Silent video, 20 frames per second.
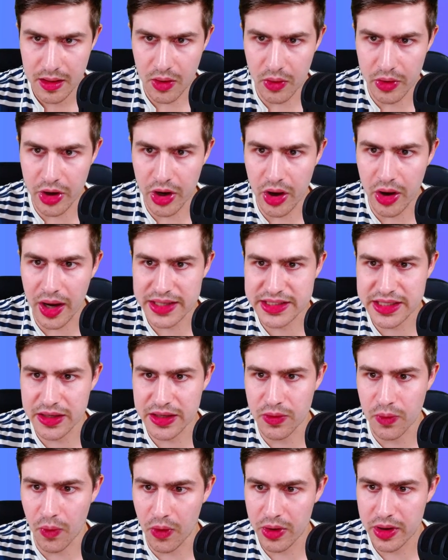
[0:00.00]
Oh no, I
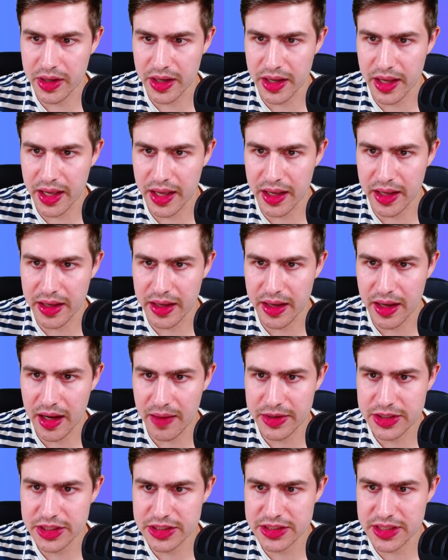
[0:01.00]
said Walker, hey.
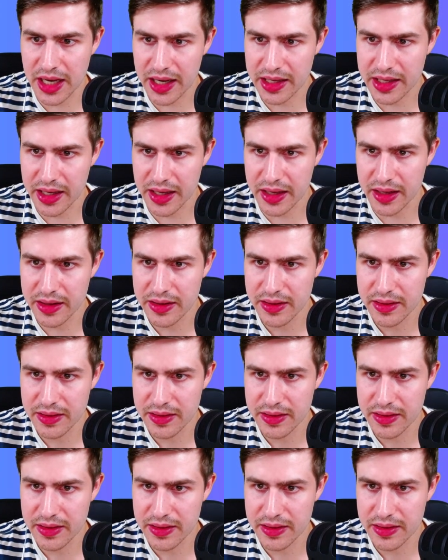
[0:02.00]
How much is Ake?